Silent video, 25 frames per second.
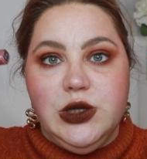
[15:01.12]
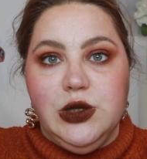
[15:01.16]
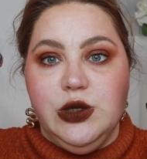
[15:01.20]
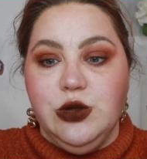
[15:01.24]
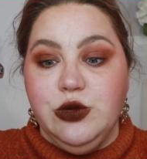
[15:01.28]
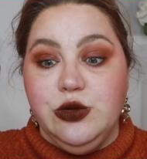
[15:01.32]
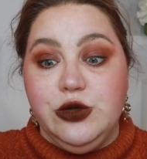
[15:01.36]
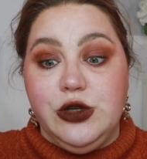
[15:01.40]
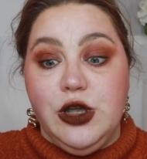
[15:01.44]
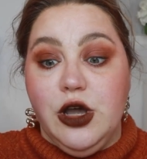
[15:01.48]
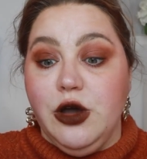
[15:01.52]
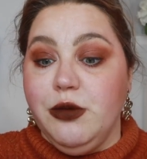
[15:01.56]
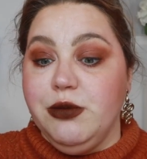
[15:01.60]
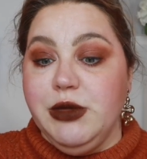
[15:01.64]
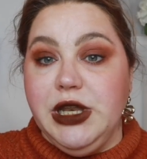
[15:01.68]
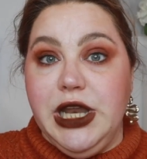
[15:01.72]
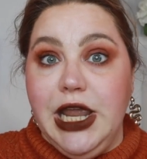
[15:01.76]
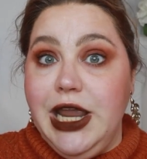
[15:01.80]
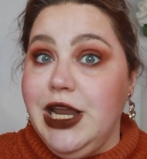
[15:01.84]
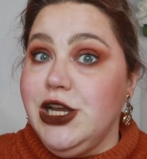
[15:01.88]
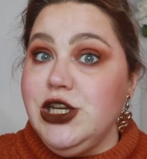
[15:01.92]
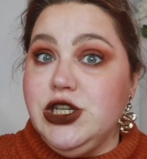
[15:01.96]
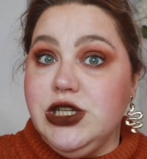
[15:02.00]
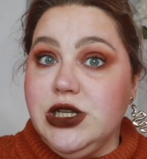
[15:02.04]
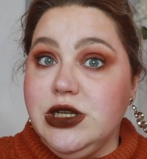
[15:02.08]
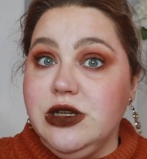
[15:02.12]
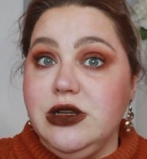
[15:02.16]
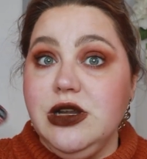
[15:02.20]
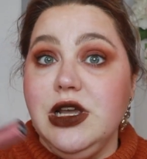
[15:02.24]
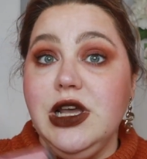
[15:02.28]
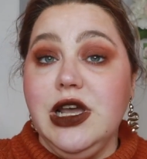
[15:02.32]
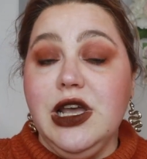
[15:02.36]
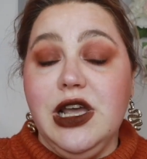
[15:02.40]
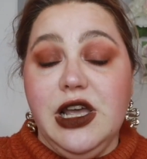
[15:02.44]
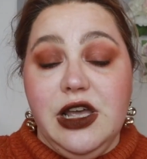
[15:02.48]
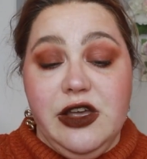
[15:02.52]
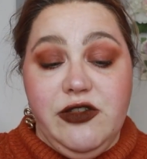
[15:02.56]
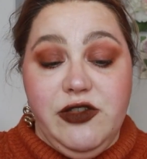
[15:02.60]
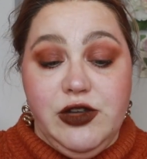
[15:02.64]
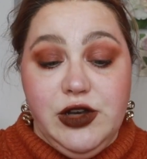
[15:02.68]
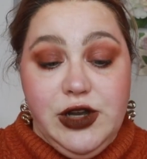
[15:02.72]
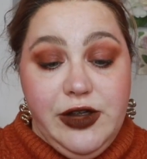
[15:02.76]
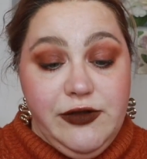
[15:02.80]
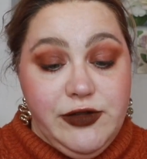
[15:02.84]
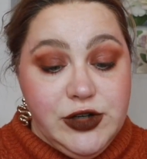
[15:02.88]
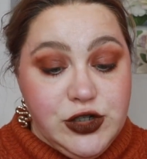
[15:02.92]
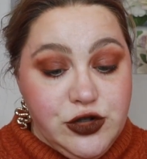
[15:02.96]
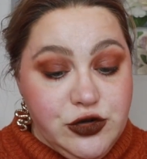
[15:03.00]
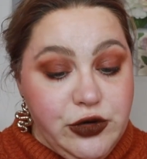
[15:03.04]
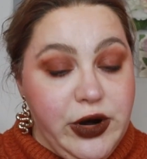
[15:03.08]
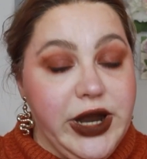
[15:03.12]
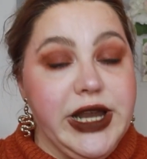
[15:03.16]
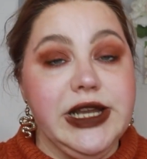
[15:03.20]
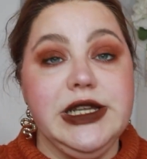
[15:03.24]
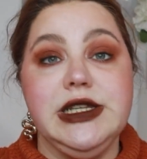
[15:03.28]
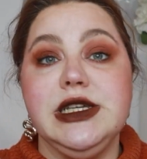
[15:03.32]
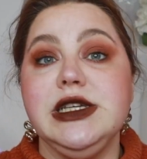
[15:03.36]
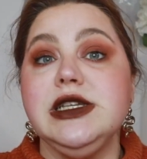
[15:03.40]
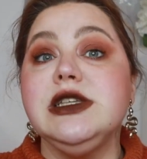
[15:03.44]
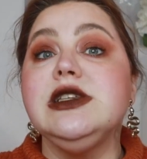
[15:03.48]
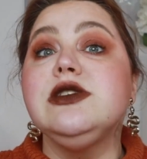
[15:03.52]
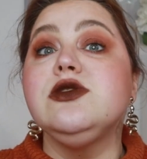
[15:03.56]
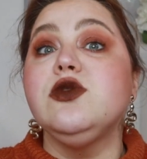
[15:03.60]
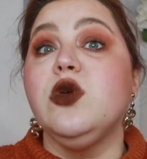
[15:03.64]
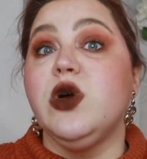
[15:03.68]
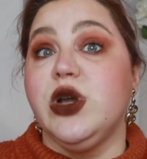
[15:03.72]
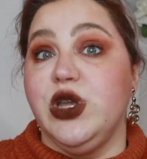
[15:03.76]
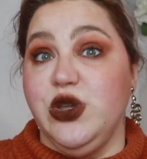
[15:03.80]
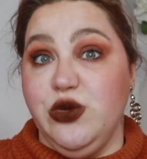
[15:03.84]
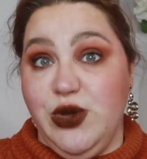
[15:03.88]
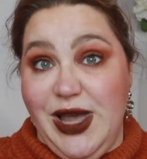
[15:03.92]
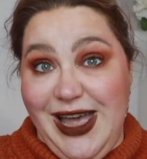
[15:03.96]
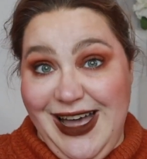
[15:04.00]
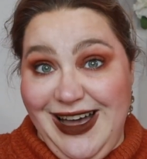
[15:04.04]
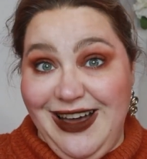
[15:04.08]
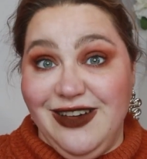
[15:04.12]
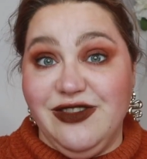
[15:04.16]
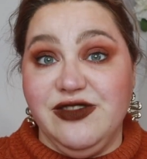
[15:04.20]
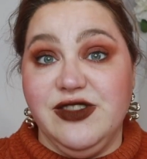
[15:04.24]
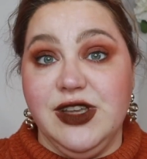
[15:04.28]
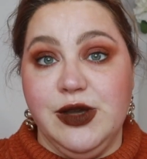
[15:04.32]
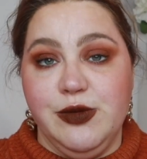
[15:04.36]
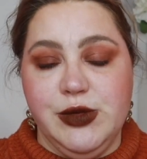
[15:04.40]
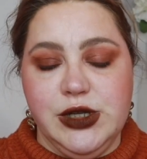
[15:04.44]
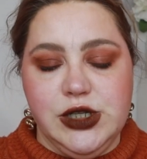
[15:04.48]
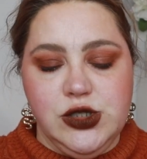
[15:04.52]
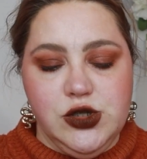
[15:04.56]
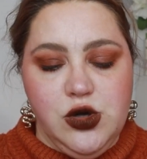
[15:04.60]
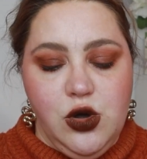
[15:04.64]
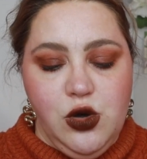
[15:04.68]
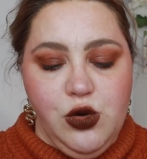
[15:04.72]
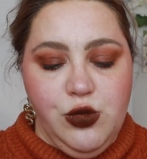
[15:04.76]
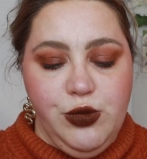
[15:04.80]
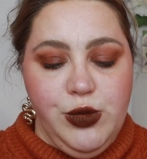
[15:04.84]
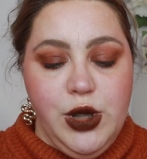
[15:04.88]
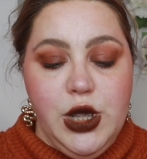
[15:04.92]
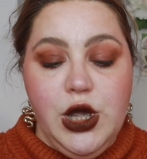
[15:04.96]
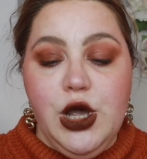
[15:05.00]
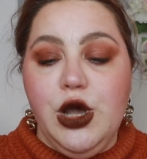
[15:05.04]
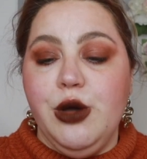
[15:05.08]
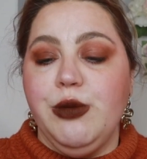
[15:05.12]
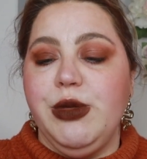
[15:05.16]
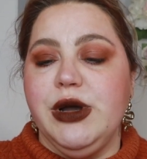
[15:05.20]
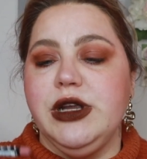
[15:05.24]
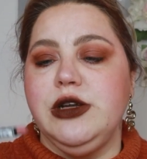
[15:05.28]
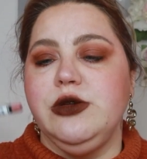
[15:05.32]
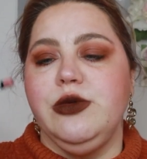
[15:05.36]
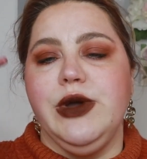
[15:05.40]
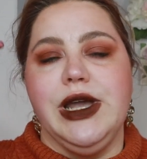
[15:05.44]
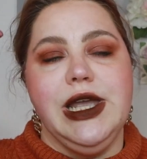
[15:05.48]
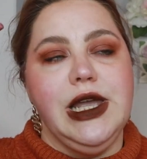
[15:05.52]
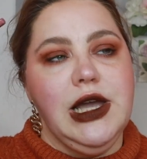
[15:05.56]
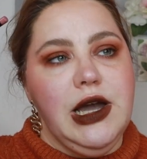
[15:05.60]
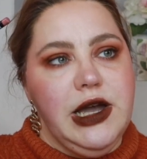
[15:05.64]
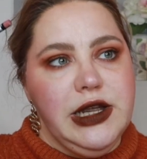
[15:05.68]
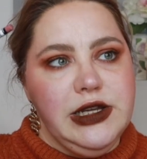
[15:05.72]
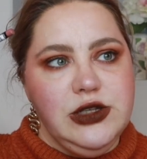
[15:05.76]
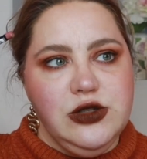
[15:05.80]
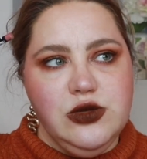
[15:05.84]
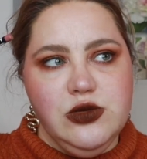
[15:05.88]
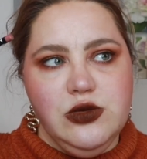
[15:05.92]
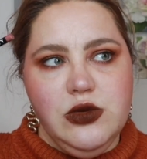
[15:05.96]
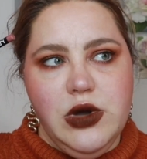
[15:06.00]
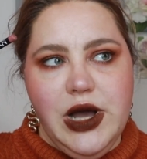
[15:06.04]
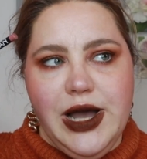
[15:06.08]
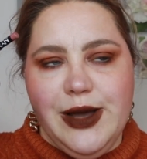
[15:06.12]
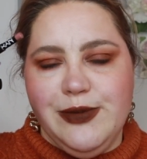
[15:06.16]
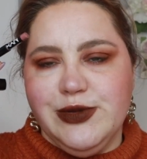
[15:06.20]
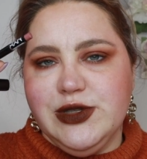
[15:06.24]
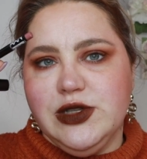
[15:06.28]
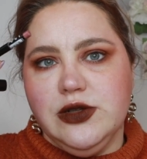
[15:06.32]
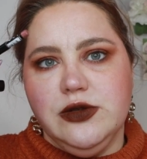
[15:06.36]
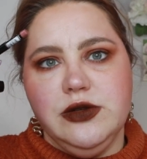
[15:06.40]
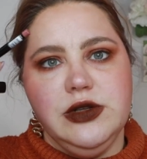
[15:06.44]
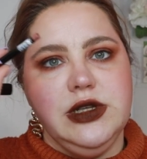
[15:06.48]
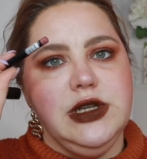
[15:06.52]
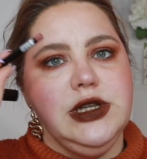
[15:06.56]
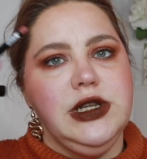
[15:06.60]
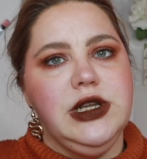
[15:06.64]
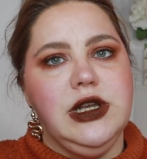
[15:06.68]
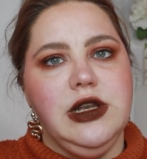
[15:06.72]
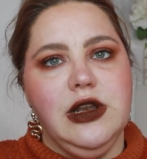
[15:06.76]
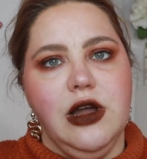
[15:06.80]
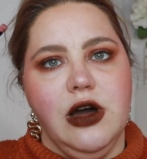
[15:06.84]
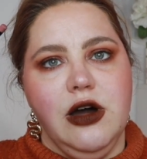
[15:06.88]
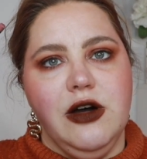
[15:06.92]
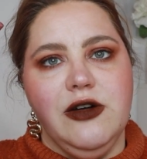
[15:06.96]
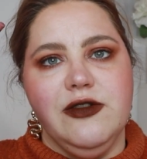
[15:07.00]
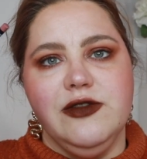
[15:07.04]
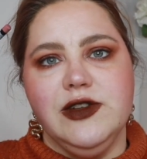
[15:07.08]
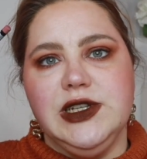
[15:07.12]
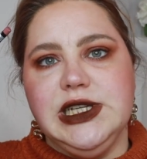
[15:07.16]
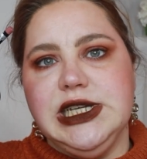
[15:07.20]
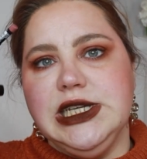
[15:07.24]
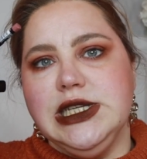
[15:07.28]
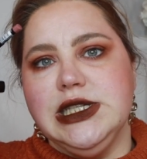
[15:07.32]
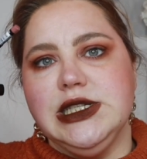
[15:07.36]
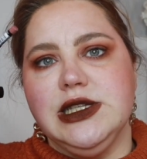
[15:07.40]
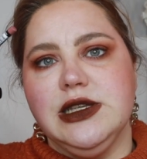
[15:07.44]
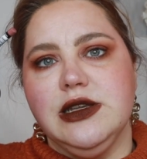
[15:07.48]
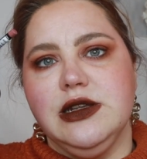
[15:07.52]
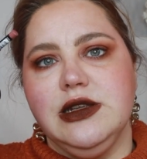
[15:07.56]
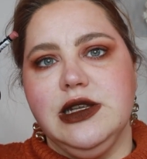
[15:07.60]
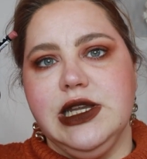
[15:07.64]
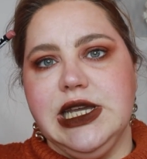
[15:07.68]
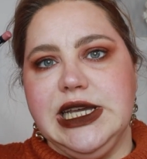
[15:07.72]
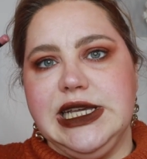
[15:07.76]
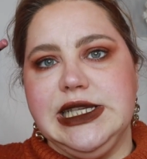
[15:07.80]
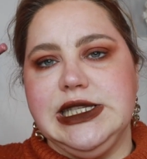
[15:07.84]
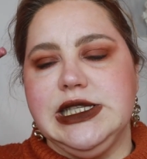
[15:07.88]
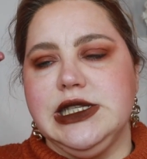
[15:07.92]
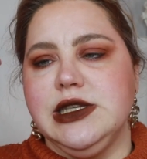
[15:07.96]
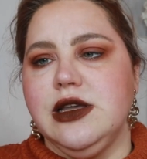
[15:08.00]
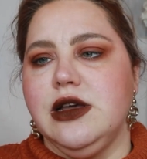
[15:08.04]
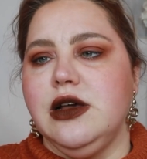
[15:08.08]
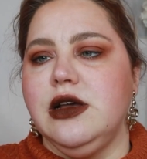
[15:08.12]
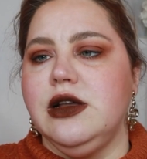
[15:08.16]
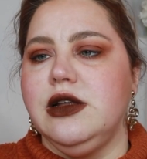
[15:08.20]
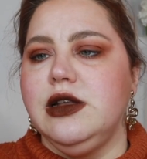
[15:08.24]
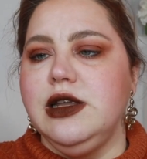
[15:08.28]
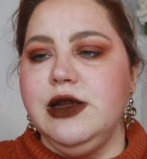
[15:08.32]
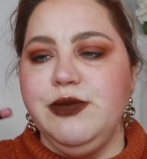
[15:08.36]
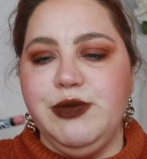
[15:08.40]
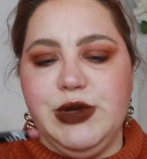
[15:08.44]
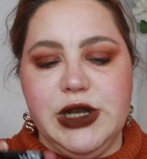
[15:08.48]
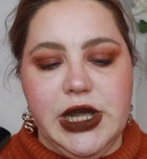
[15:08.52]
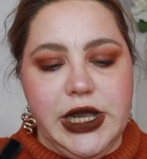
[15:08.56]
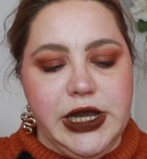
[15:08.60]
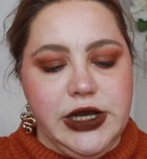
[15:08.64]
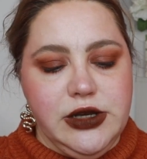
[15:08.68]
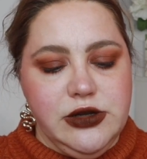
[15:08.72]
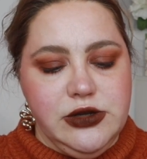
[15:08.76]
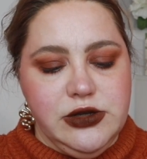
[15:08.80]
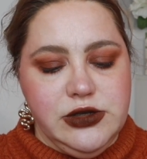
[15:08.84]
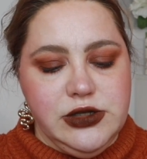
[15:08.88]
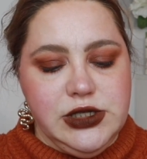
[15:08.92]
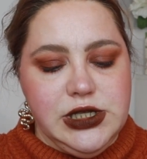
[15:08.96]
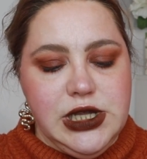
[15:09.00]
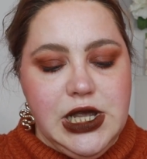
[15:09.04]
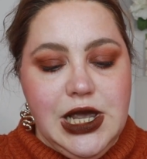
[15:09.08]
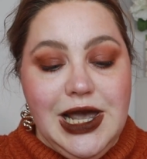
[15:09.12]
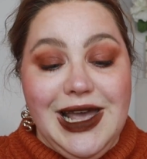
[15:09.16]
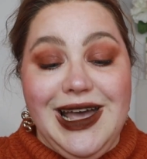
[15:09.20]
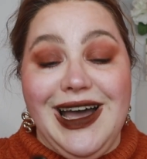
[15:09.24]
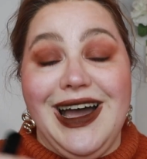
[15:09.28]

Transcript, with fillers: nude combination. If you never tried these or you have them at home, by the way, I do absolutely love these NYX lip liners.